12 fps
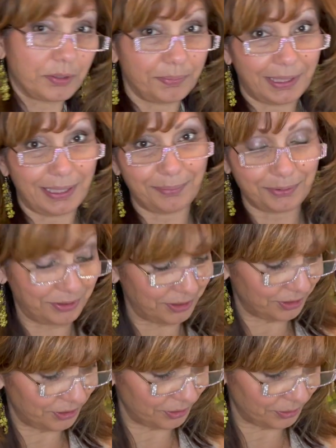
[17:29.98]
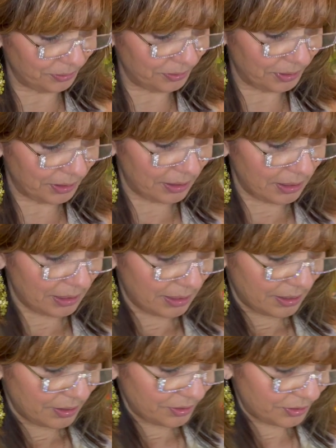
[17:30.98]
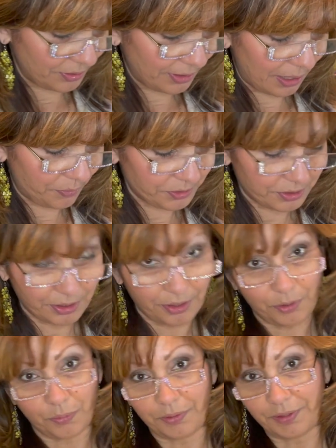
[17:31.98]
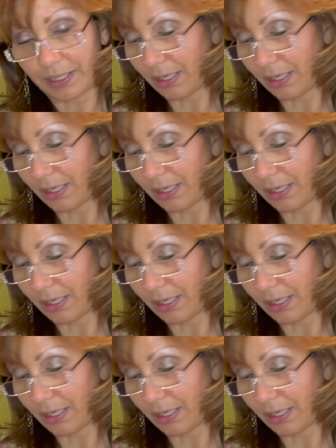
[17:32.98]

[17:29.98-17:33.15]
be able to do. So that was another one that I